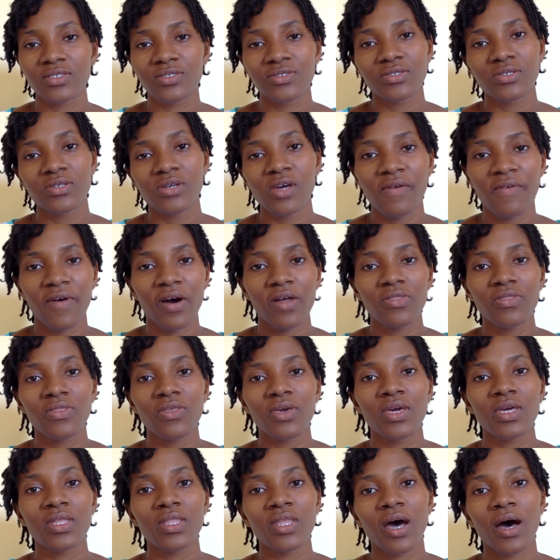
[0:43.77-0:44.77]
Do you ever
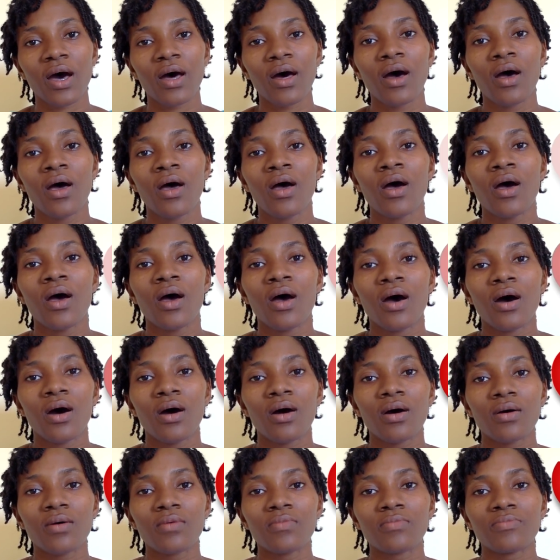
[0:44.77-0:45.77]
think that
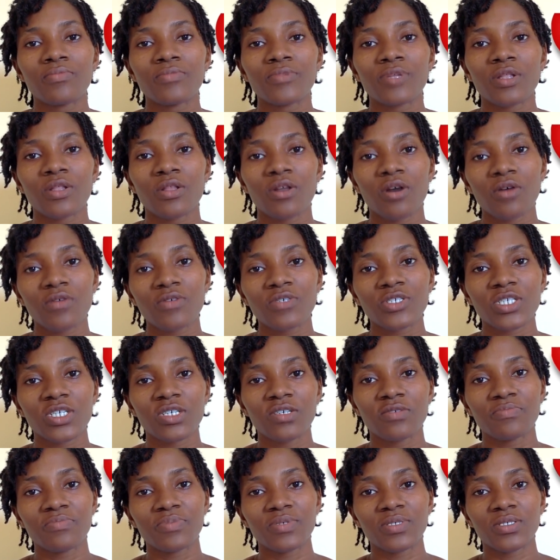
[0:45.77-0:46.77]
the love
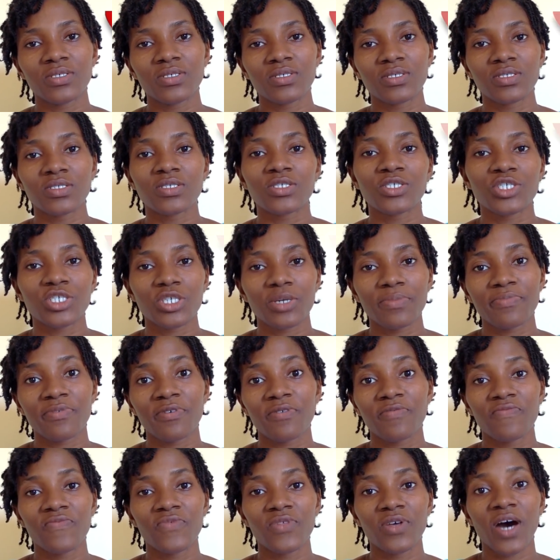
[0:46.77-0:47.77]
shape is in the shape
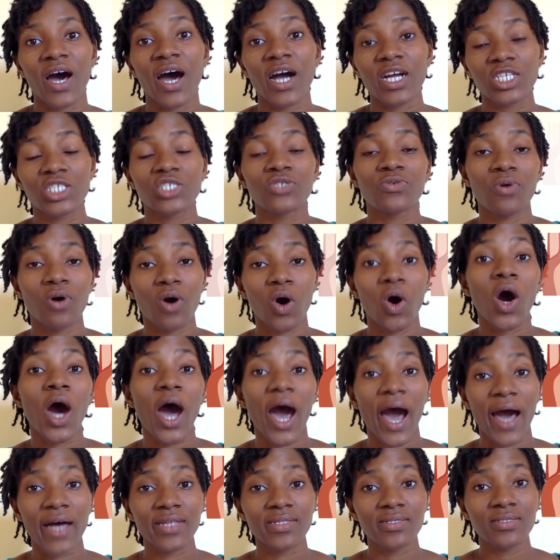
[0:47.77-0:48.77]
of the actual
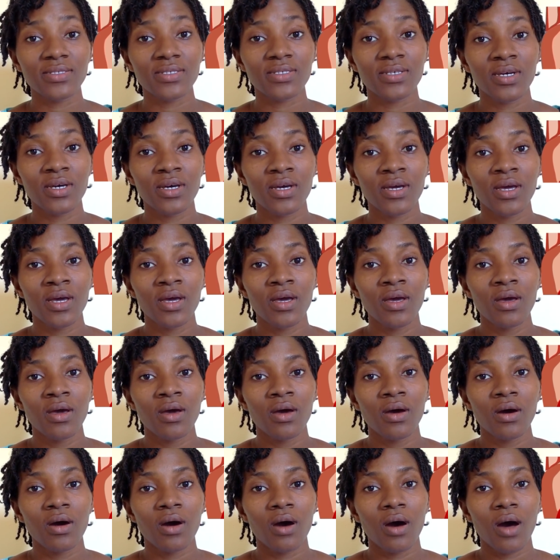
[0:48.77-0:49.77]
heart?
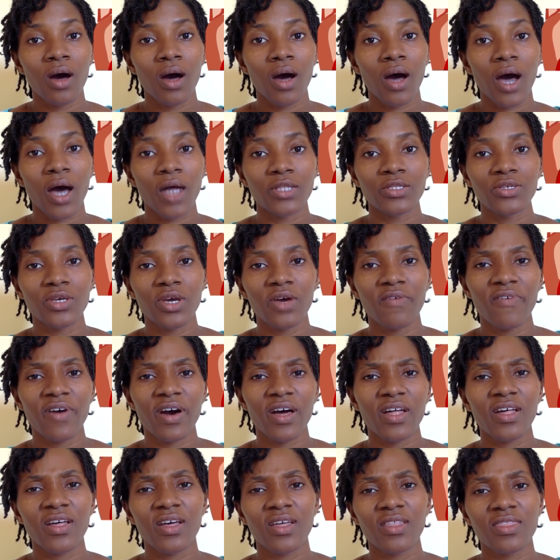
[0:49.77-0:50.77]
And do you
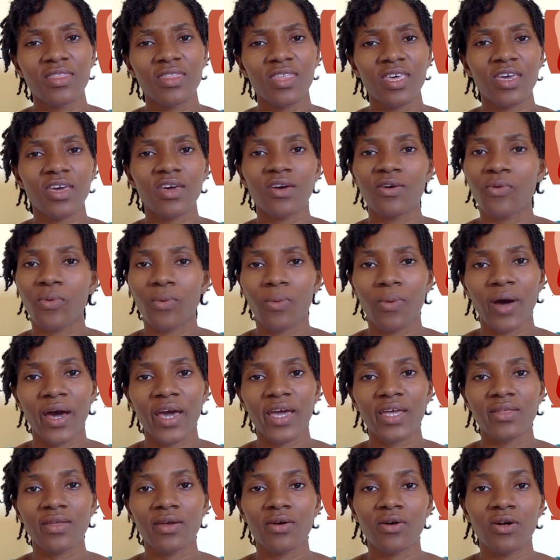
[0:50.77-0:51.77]
ever think
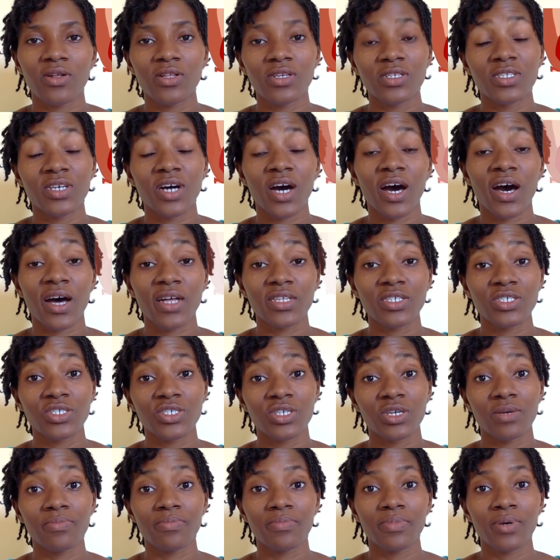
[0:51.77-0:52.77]
why they call it the heart
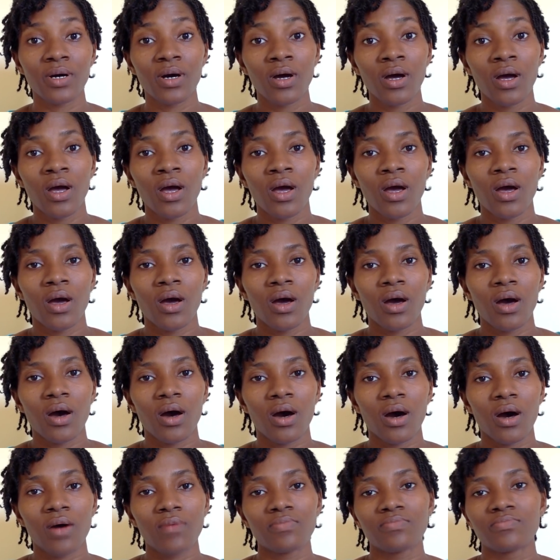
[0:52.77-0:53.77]
shape?
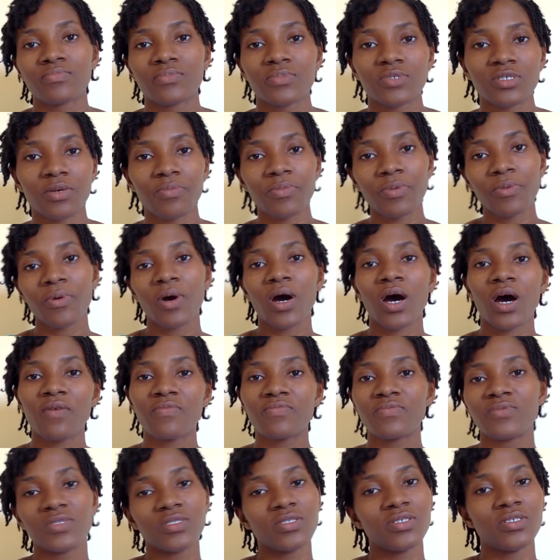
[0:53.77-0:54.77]
Some people
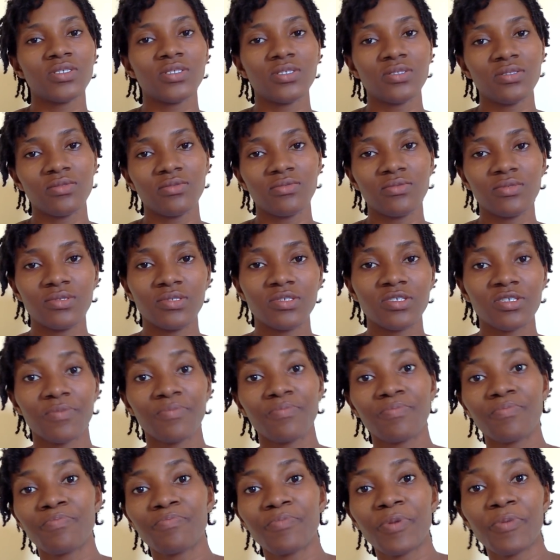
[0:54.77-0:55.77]
have
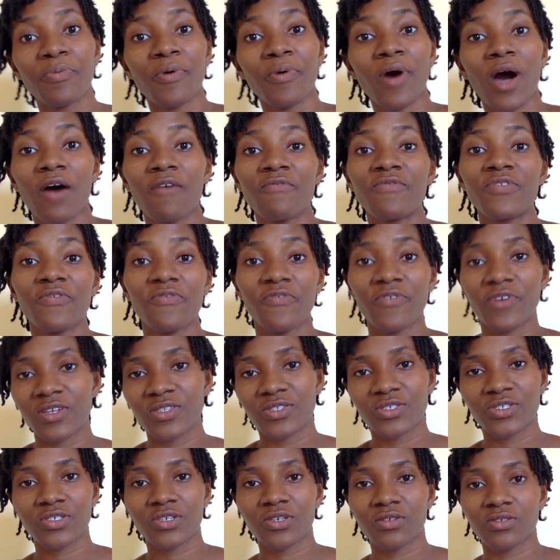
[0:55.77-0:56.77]

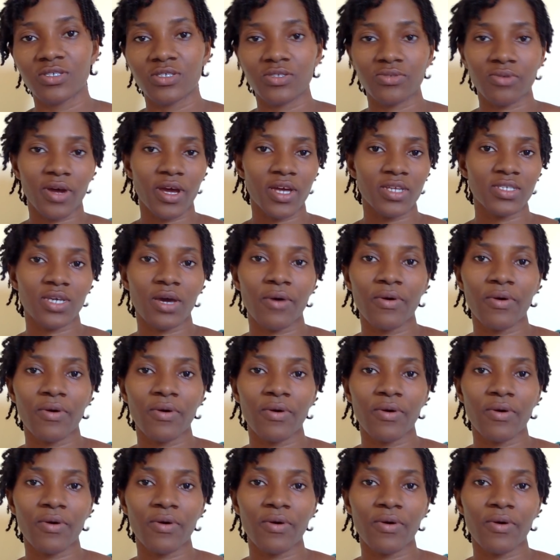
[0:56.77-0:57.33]
different theories, right?